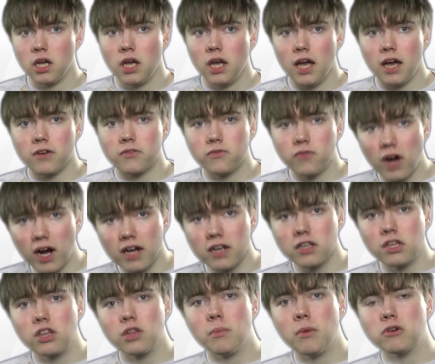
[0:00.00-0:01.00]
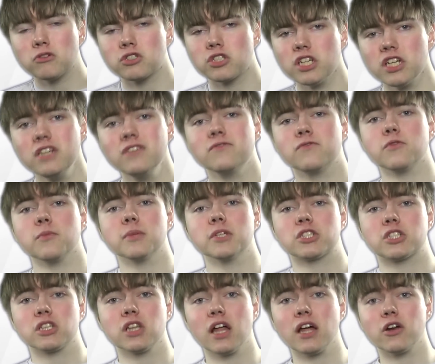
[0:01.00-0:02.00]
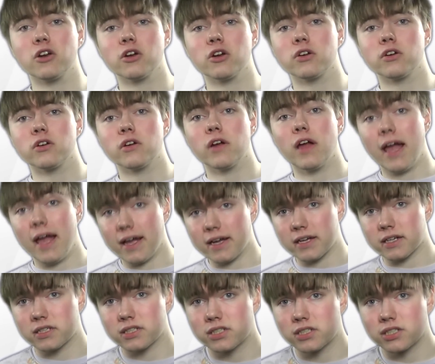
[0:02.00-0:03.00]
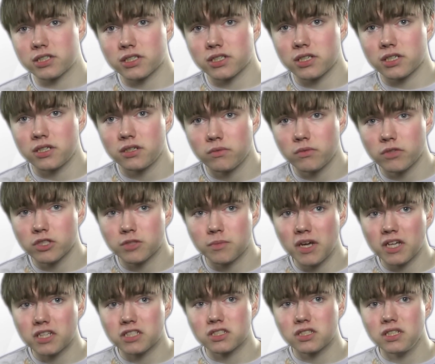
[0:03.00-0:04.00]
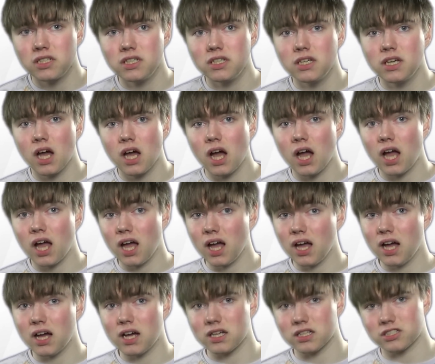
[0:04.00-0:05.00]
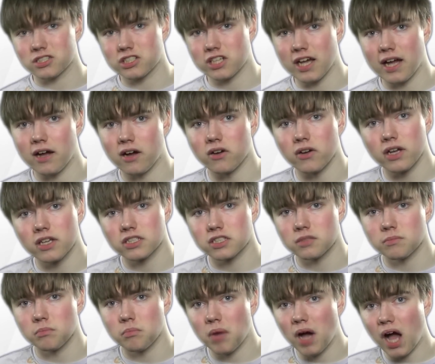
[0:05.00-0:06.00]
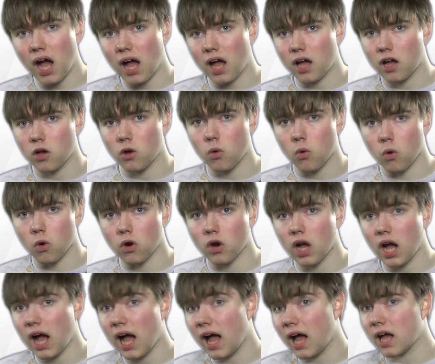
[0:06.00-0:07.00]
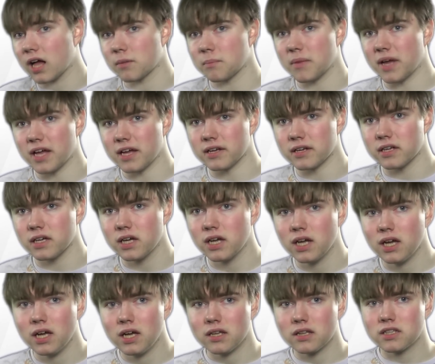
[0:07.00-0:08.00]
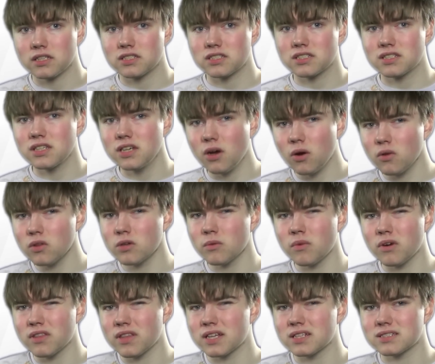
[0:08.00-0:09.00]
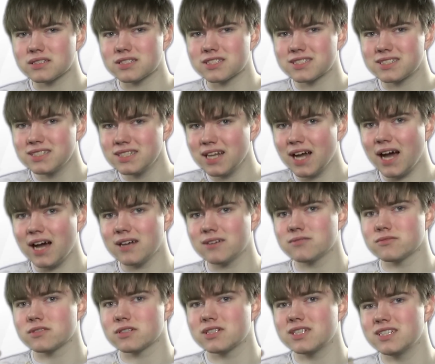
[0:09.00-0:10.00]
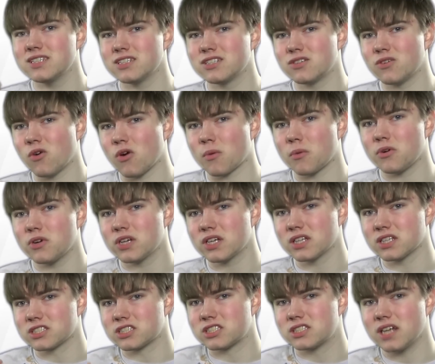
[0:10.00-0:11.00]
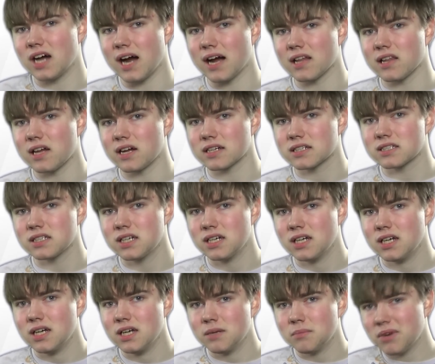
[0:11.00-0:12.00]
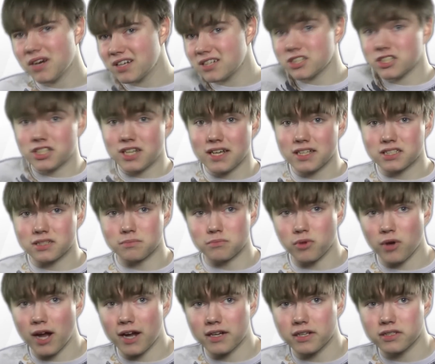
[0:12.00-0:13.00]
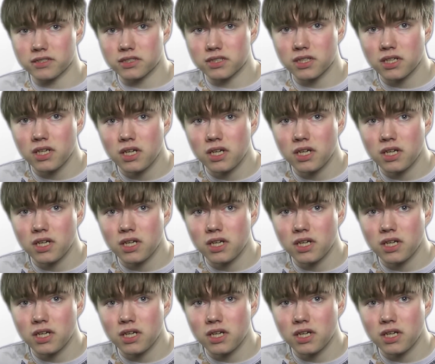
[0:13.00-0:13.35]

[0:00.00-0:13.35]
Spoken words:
And finally, the most infamous letter, X, which makes the H sound, as in Bach or Ahmed. This is the only one that's not in the normal English dialect, but it just takes some practice.